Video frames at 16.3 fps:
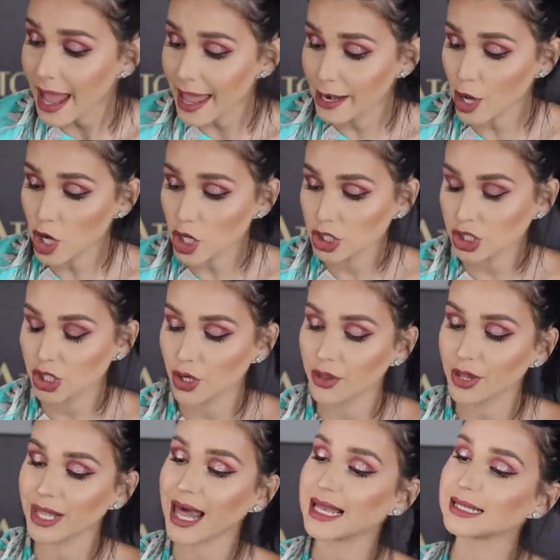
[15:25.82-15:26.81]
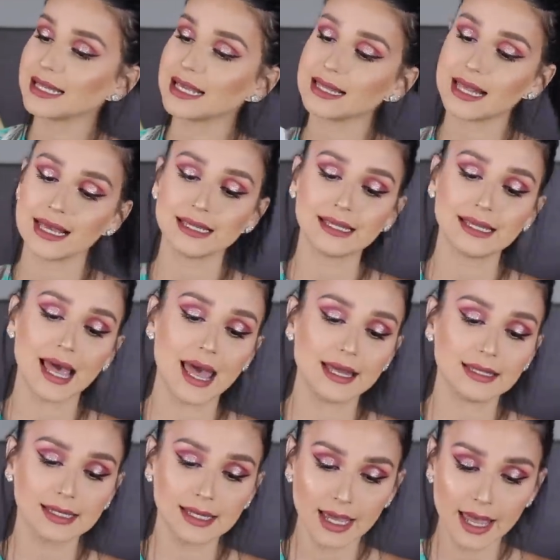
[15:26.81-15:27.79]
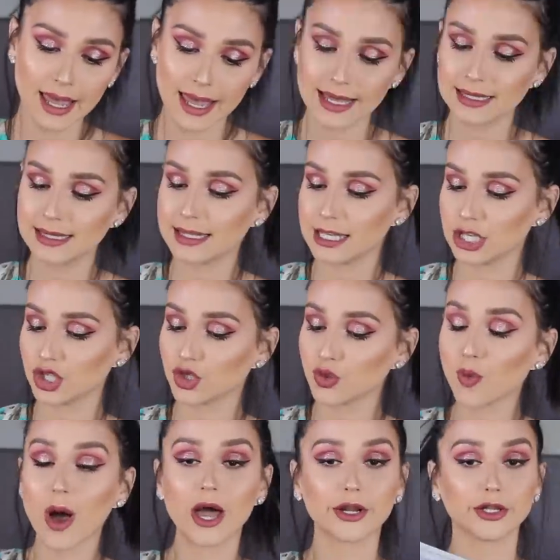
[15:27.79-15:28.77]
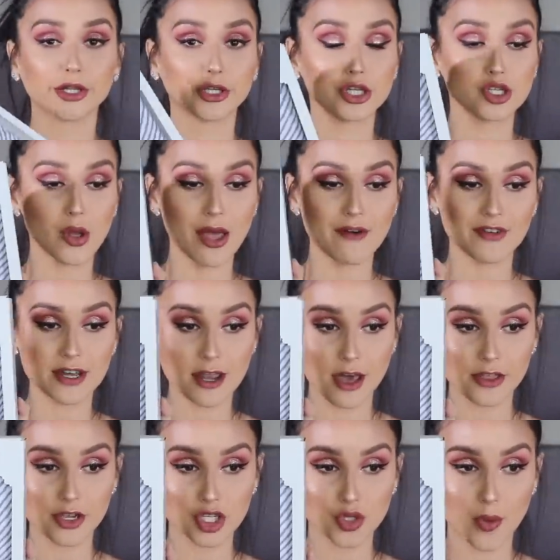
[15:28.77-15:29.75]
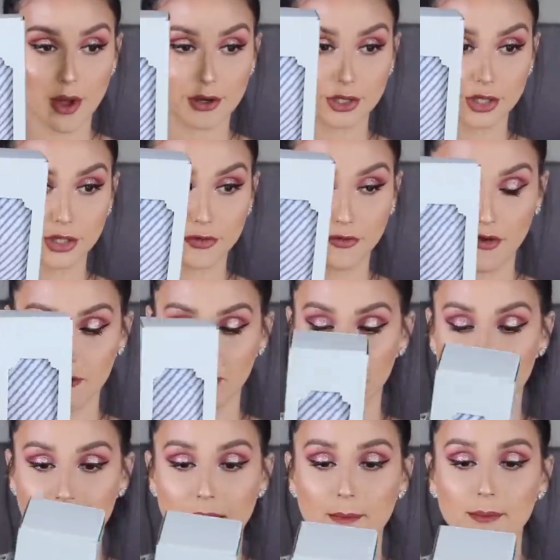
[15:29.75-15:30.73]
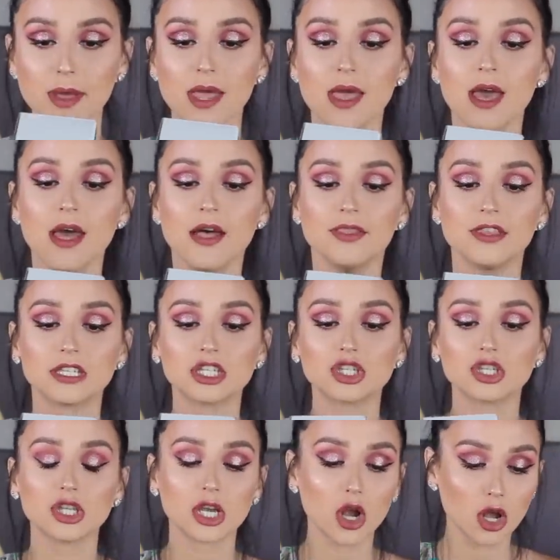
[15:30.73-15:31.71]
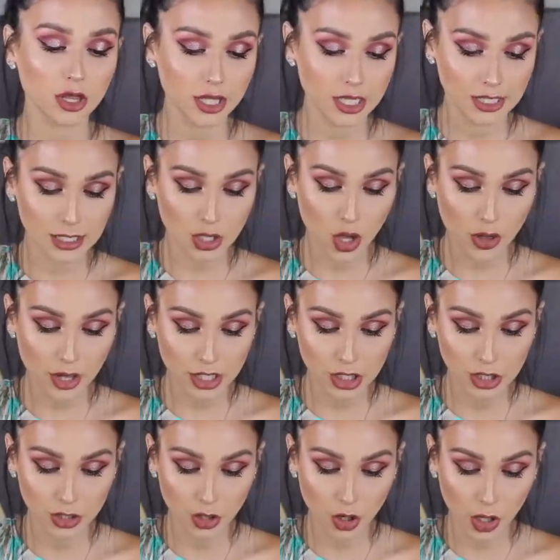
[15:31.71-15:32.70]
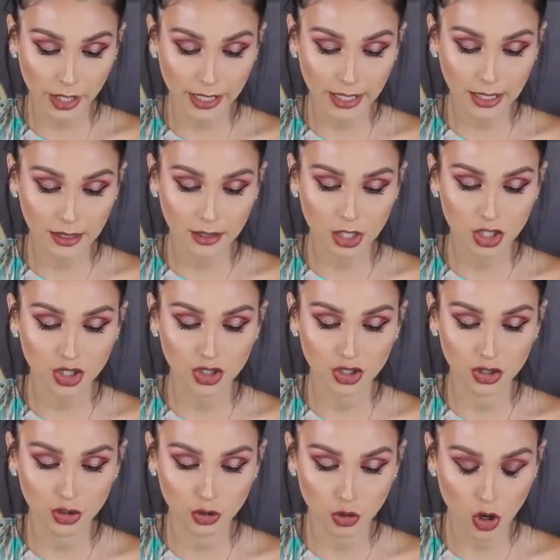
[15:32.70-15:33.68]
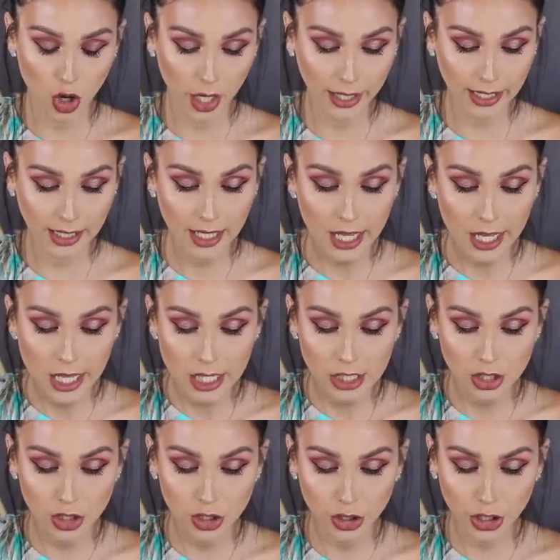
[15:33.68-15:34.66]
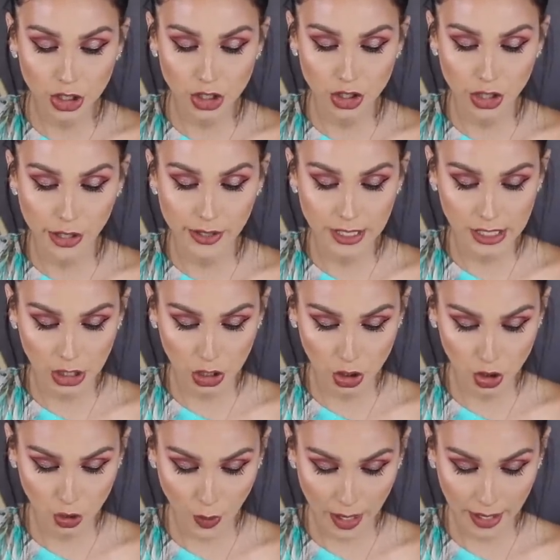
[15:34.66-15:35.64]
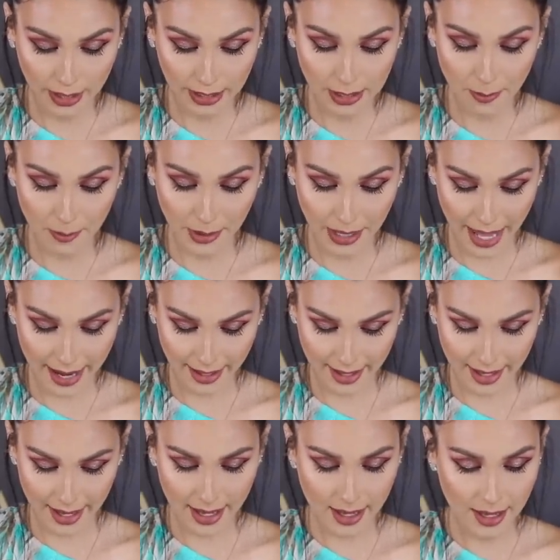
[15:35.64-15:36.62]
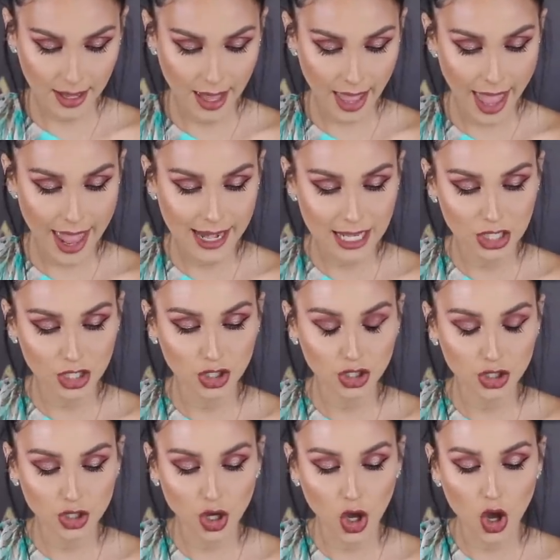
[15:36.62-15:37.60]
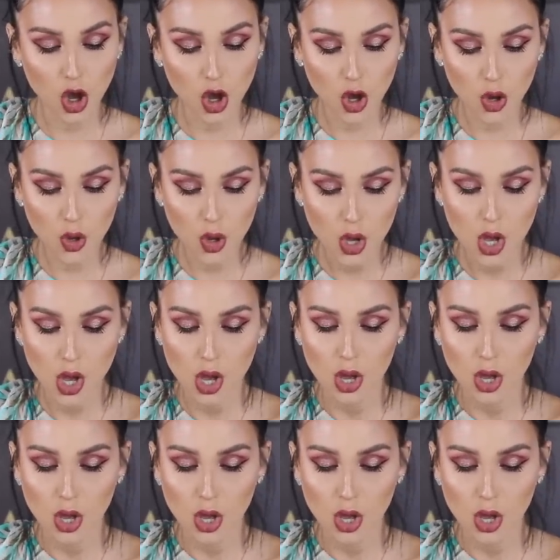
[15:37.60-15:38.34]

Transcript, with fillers: And also, the last thing they sent is the swaddler. So I have another swaddler from them. This is the this is called the Snuggy the Snugoni luxurious swaddling blanket, and it's so